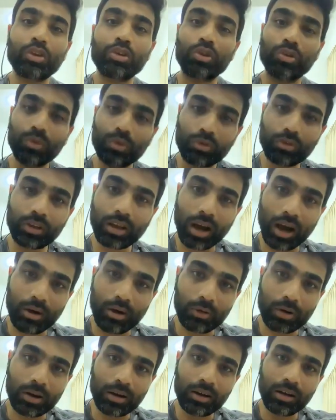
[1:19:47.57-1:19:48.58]
using
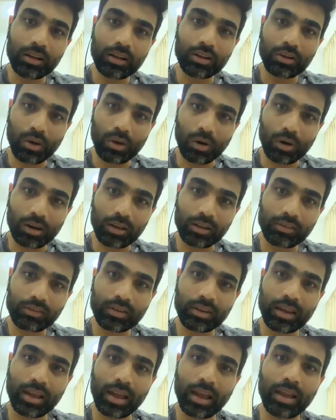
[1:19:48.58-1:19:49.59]
our knowledge
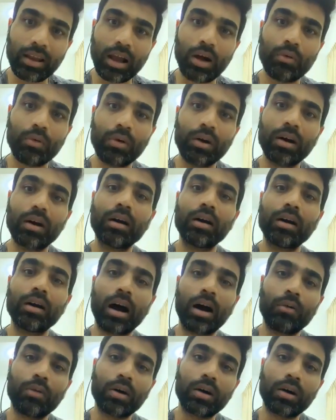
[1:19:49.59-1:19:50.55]
and our